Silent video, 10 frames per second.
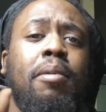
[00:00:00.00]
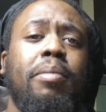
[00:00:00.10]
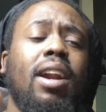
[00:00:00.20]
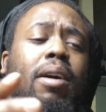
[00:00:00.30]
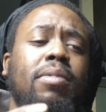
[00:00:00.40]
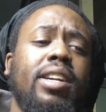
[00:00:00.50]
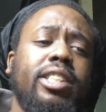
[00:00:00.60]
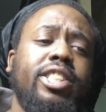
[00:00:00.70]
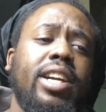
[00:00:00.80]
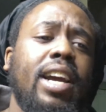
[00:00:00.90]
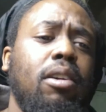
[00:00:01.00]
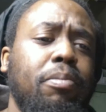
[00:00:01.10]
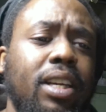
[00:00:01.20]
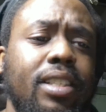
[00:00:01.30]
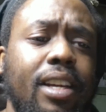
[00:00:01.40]
but I'm gonna check out,
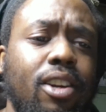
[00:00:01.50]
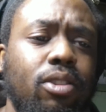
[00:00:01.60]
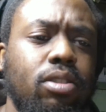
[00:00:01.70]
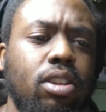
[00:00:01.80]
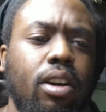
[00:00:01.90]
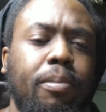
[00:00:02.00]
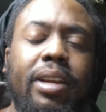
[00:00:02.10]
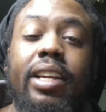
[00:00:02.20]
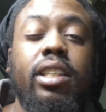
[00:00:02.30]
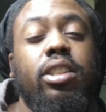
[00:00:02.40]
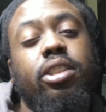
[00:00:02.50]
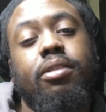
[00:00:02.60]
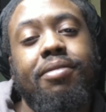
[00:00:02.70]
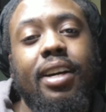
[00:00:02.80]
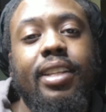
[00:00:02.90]
because I know it's gonna be easier to
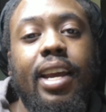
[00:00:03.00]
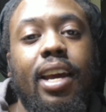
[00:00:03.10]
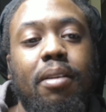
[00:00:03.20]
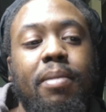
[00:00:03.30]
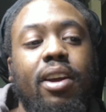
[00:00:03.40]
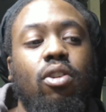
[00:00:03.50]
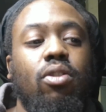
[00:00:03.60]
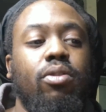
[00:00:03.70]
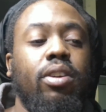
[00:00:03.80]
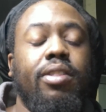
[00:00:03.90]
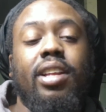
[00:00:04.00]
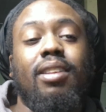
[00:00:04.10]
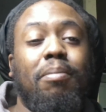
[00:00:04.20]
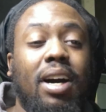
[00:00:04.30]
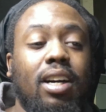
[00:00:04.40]
find the anime than
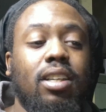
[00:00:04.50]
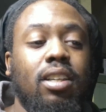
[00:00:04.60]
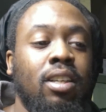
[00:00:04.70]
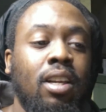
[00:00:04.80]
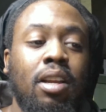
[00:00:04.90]
the manga,